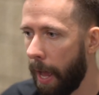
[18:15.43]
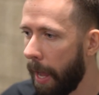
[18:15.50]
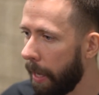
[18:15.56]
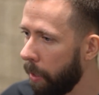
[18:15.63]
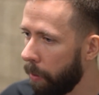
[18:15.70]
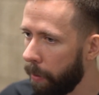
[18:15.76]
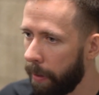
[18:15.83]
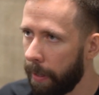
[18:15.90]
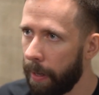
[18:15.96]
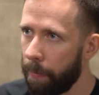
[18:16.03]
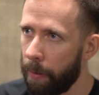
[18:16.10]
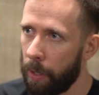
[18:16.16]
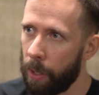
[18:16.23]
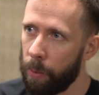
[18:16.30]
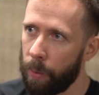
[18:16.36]
I know the game
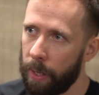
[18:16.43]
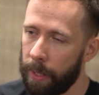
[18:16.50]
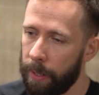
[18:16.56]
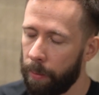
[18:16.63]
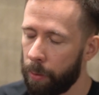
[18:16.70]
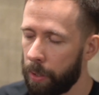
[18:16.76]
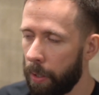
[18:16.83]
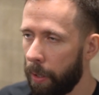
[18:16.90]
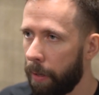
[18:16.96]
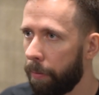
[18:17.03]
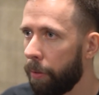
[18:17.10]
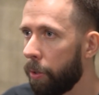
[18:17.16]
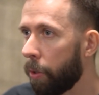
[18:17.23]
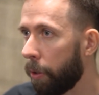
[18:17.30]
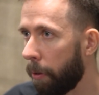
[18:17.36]
very well. There was a lot of
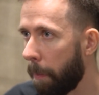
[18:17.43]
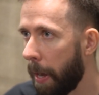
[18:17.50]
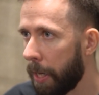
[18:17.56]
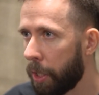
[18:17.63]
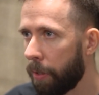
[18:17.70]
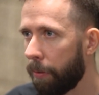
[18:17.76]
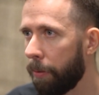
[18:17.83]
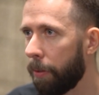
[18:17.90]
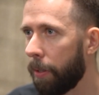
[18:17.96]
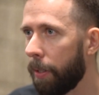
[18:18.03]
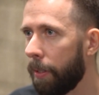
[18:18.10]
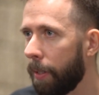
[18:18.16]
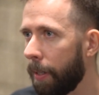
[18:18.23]
internal passion for it,